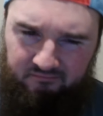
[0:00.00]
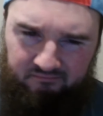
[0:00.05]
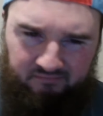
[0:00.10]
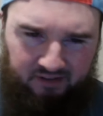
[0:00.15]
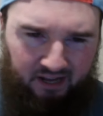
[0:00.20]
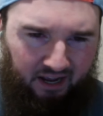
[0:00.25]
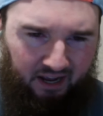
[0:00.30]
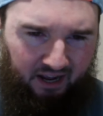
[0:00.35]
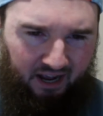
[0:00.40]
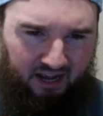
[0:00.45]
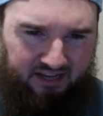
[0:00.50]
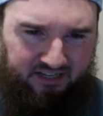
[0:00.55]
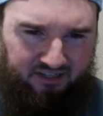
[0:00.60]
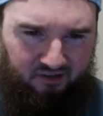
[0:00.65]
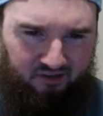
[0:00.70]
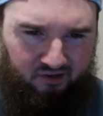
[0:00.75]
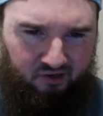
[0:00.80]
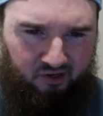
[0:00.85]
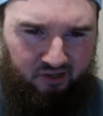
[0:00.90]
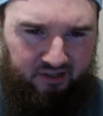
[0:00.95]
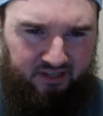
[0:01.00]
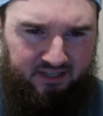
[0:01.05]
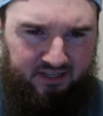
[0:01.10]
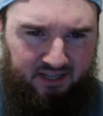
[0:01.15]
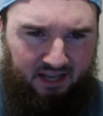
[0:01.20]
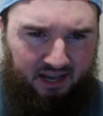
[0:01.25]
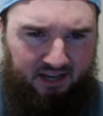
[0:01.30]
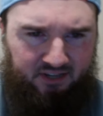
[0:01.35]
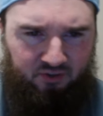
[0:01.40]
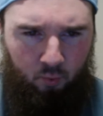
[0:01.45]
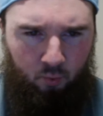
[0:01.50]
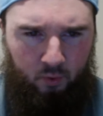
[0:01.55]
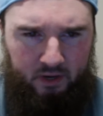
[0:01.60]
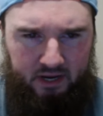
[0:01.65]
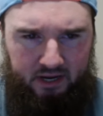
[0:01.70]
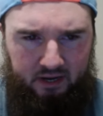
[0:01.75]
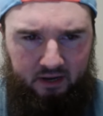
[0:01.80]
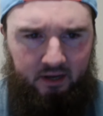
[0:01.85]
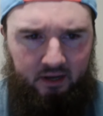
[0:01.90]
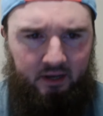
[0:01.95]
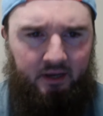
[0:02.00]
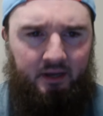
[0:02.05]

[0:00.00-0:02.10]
yeah, hasn't looked good this last week.